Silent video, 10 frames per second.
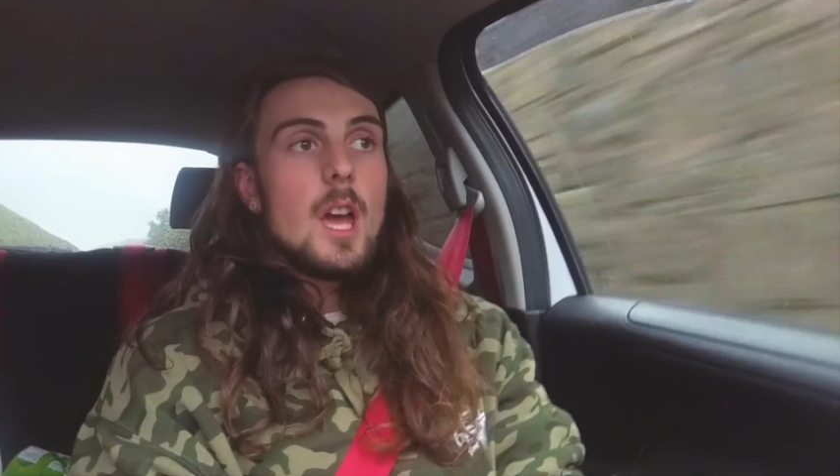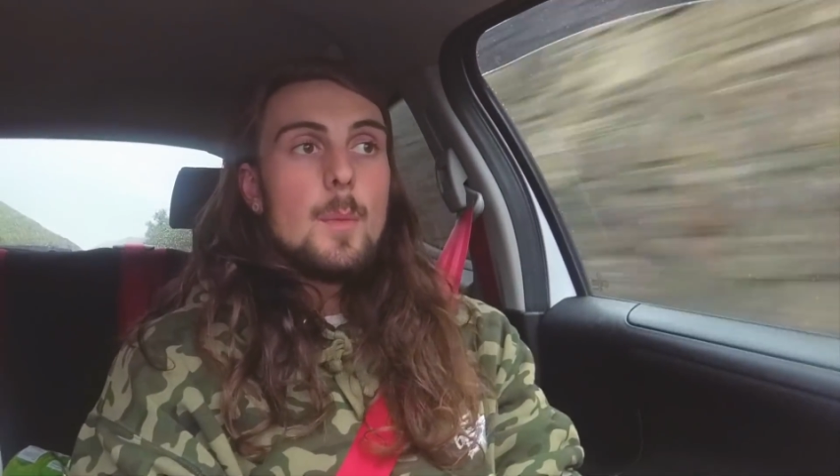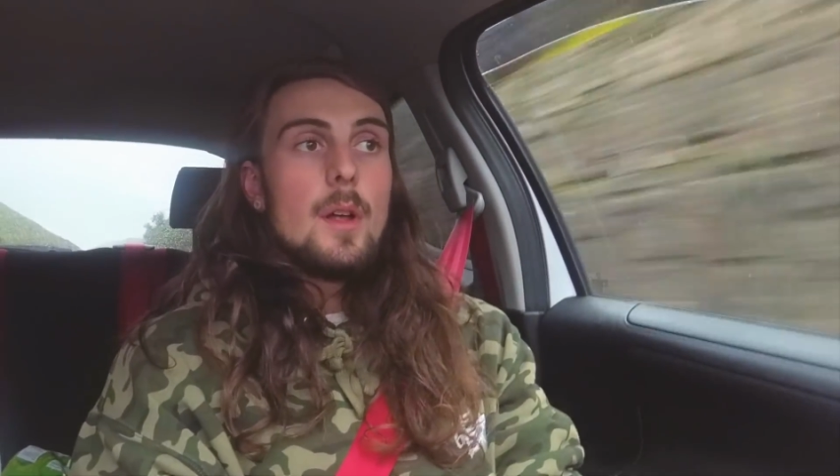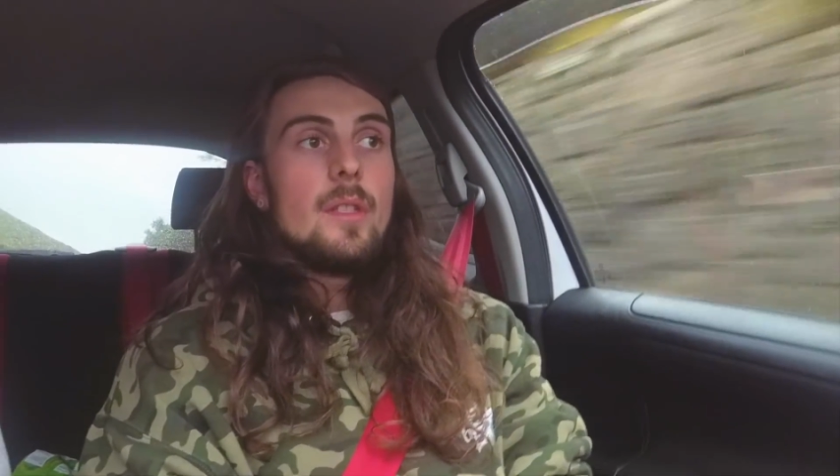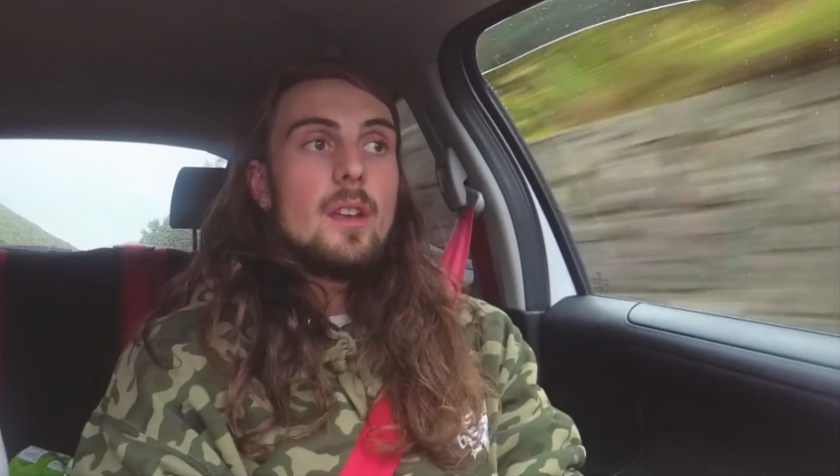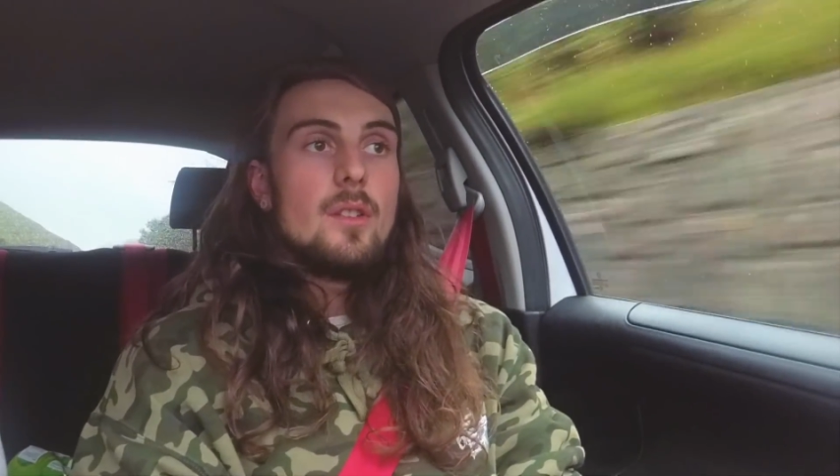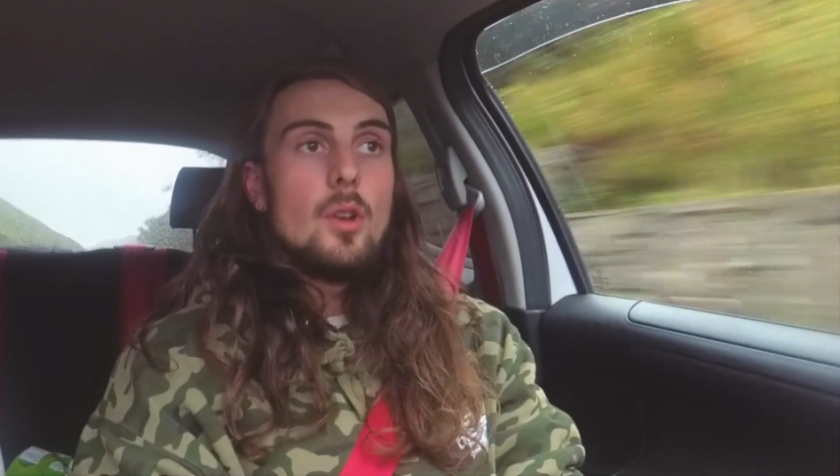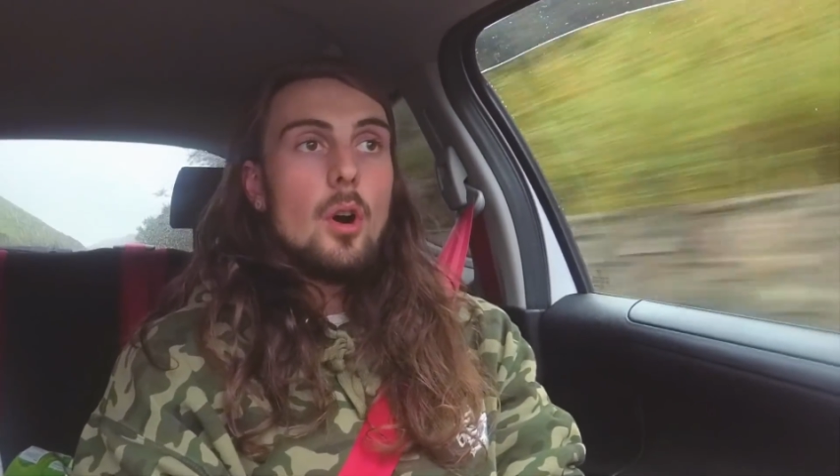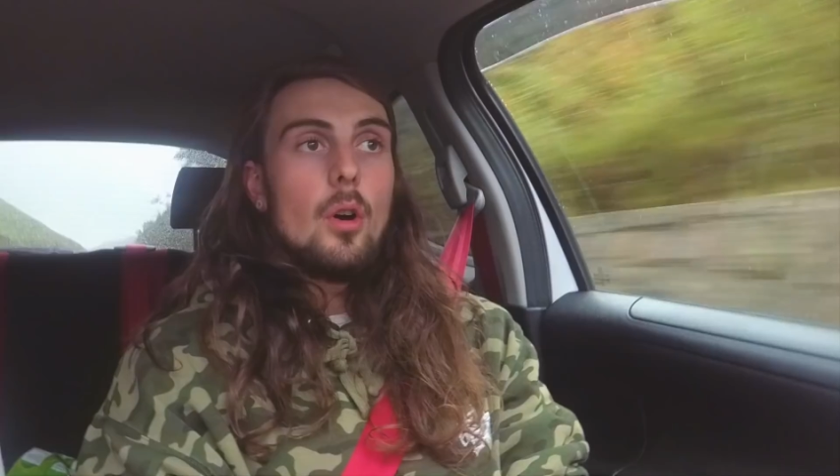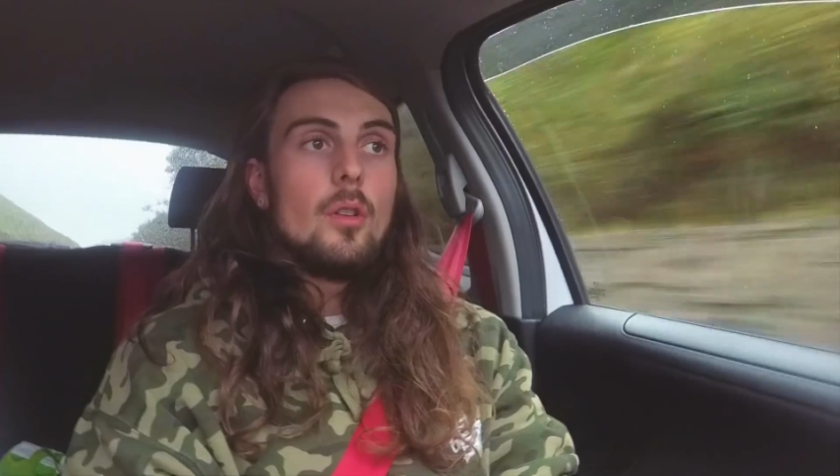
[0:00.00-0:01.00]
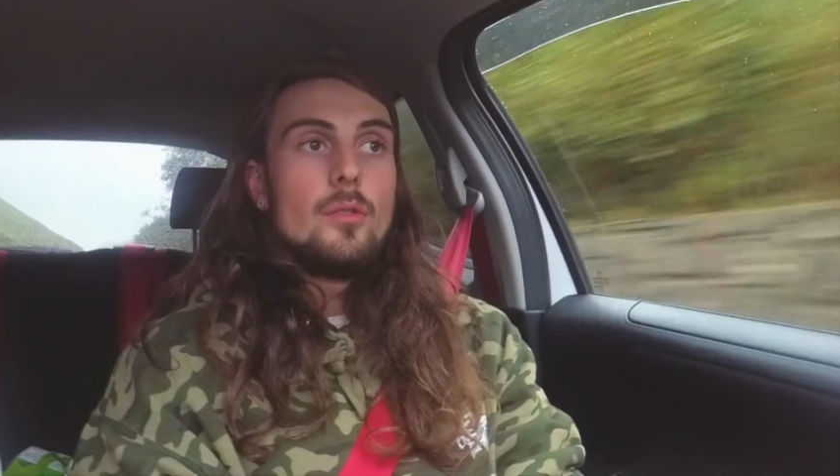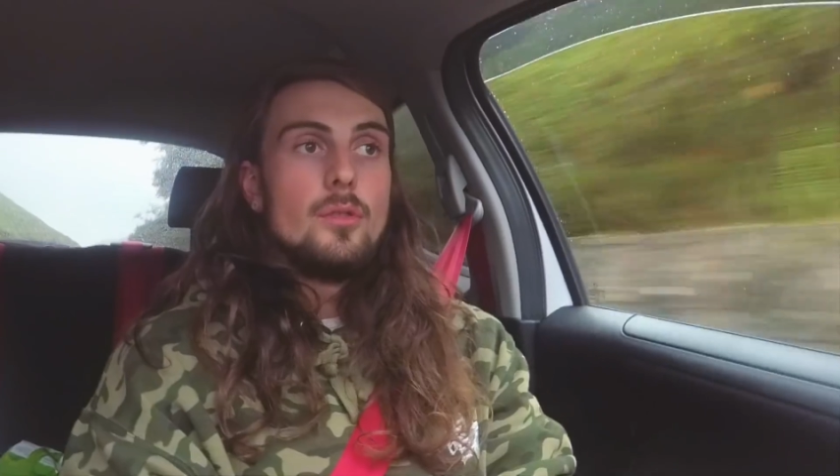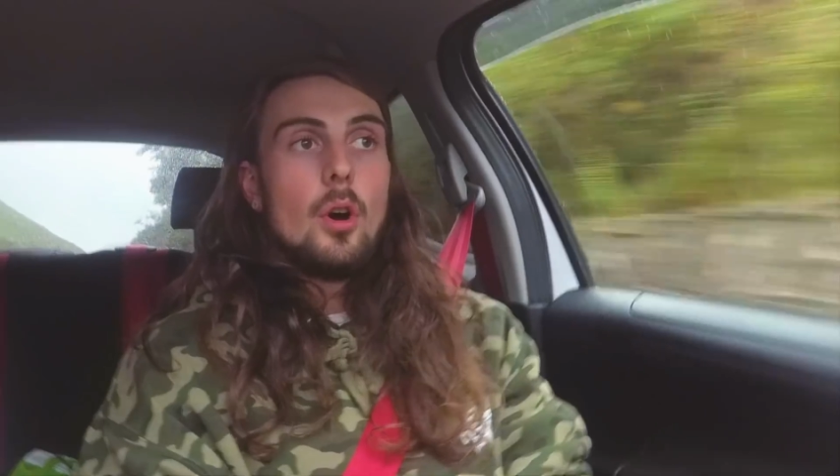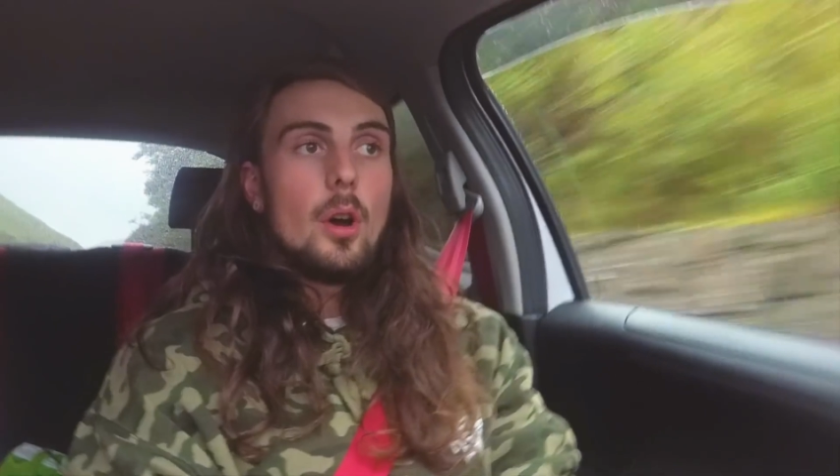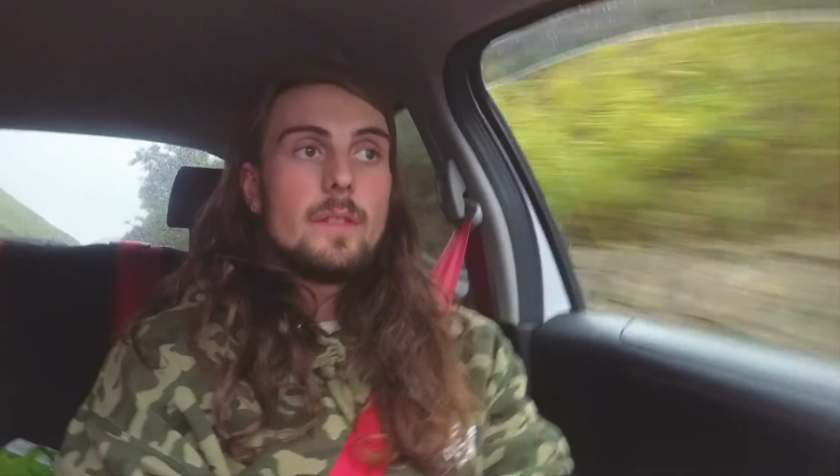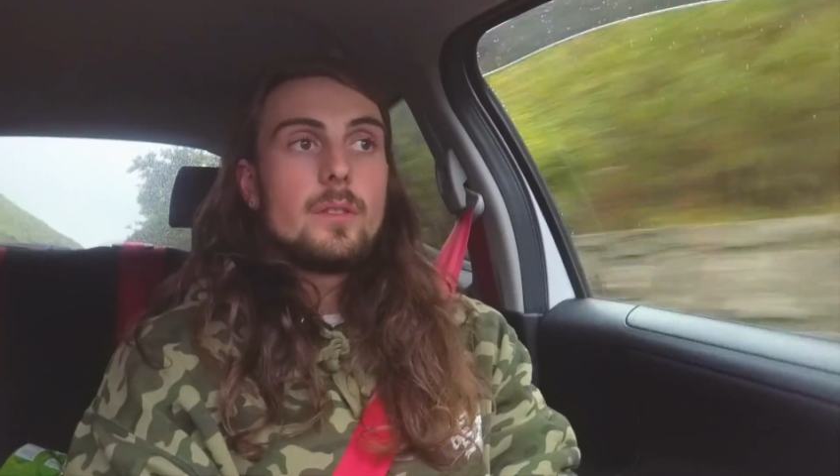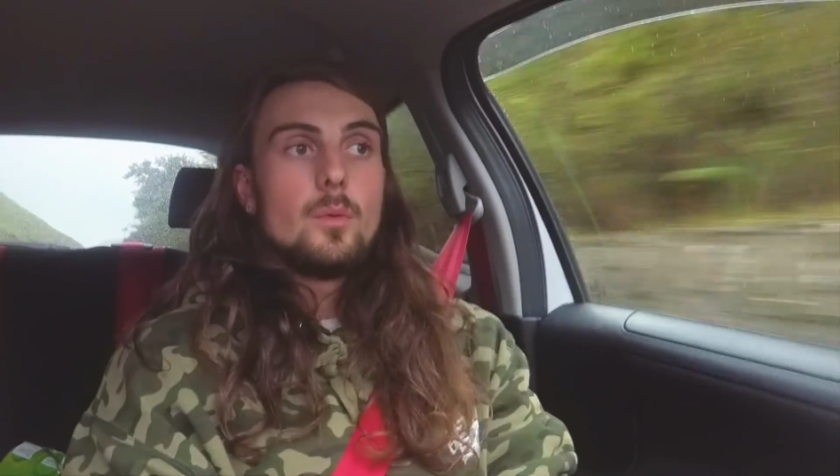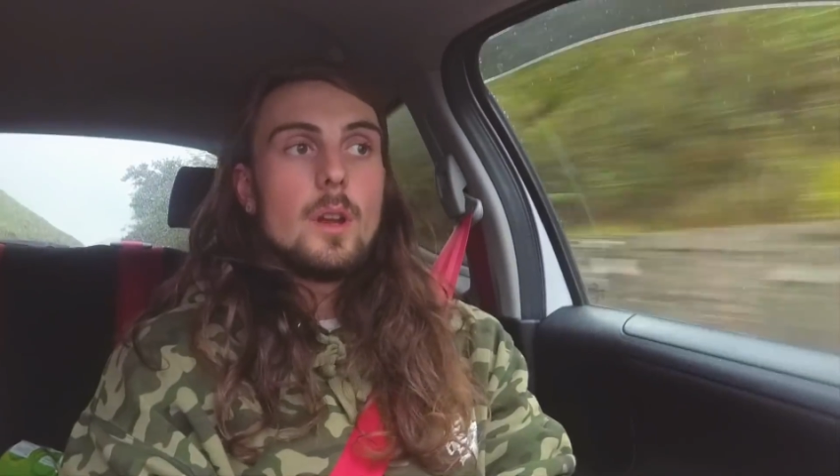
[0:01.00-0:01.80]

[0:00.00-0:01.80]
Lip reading: game and then not even